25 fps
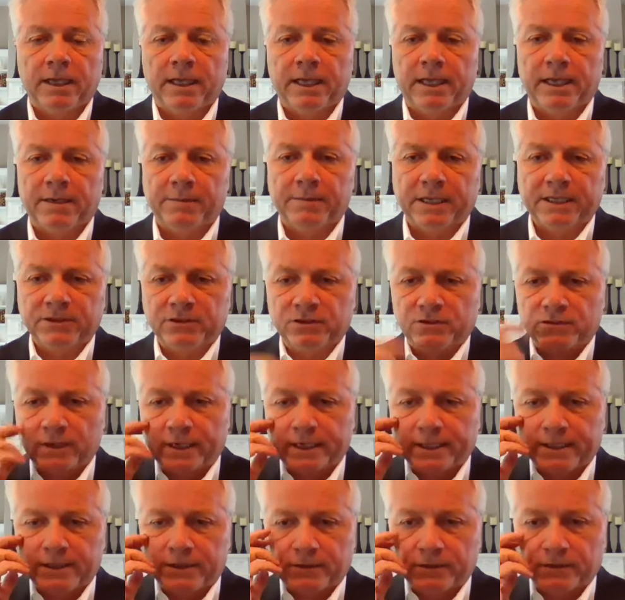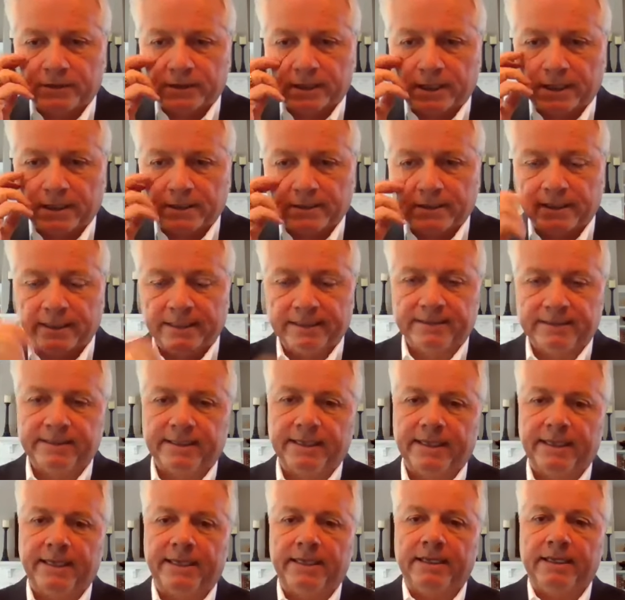And it might strike you as odd that I
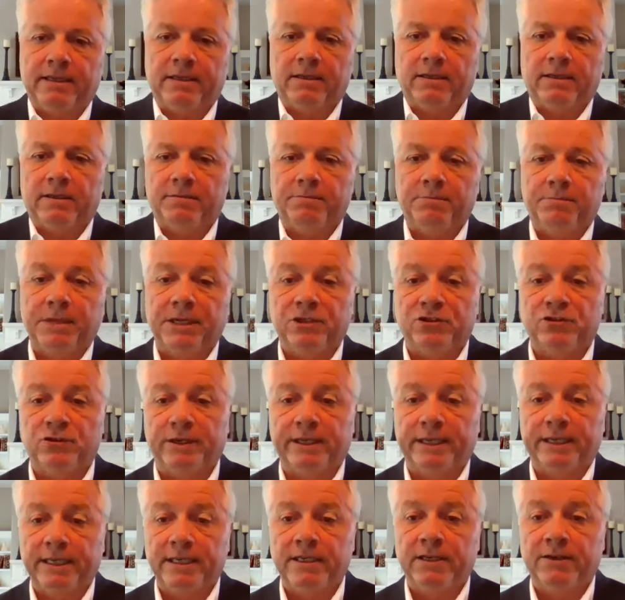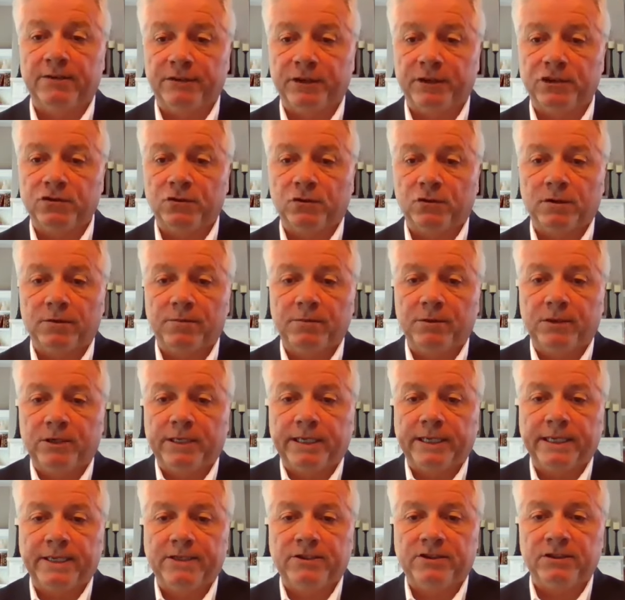say measuring individual
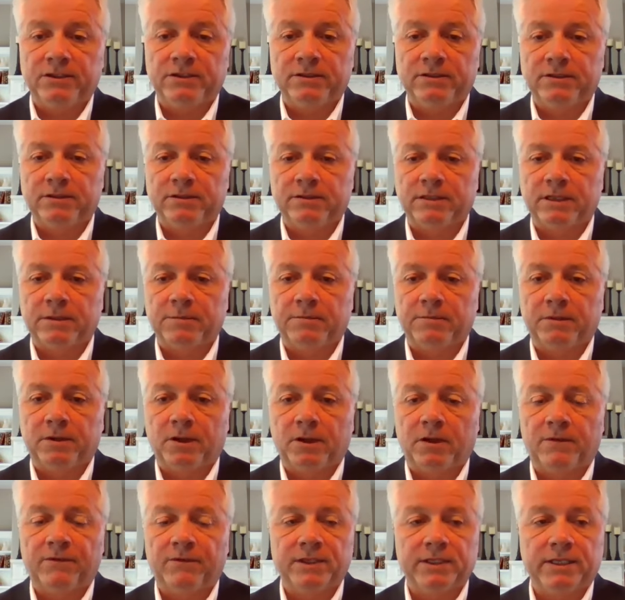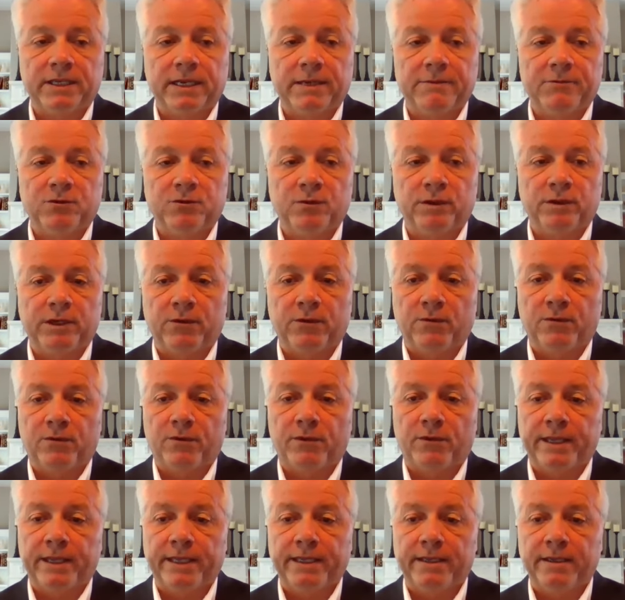communications. Oftentimes we don't
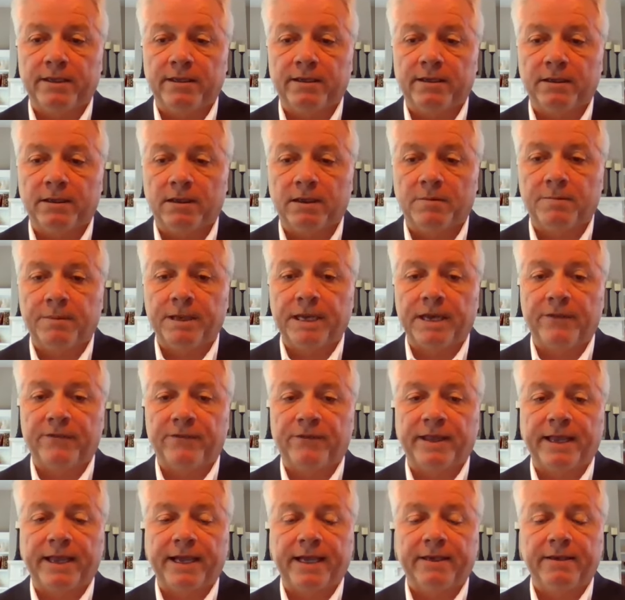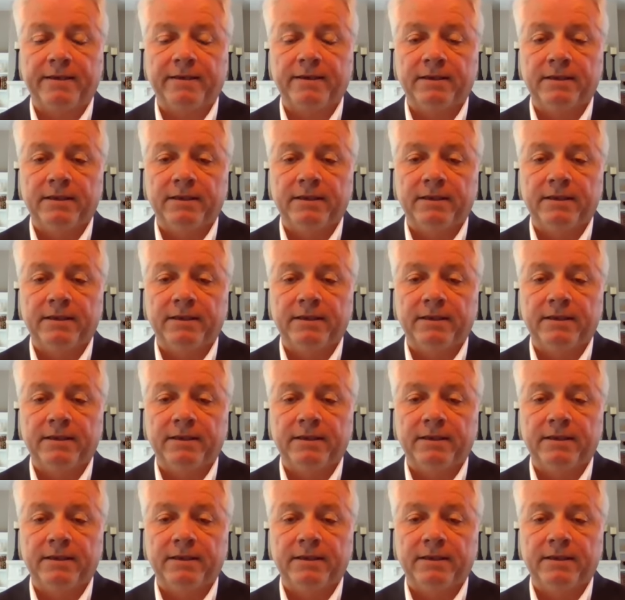think about that,